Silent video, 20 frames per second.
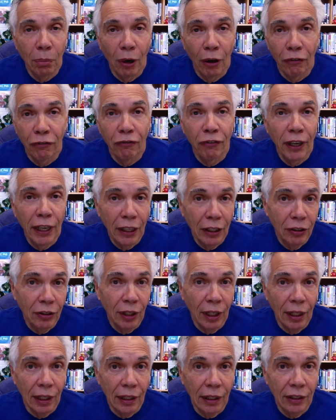of fake
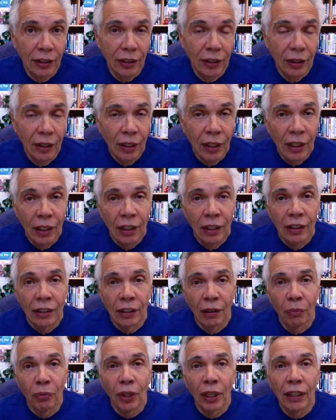drugs,
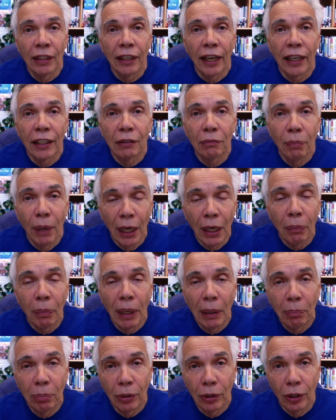something that many
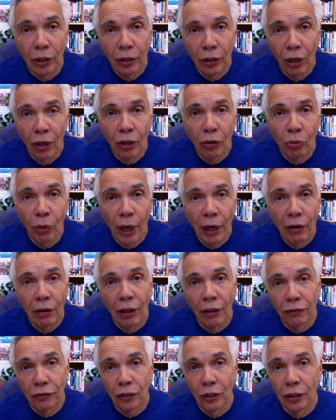people are not aware
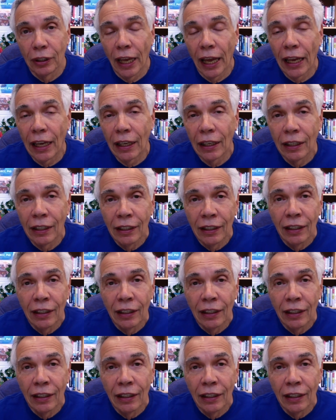of today.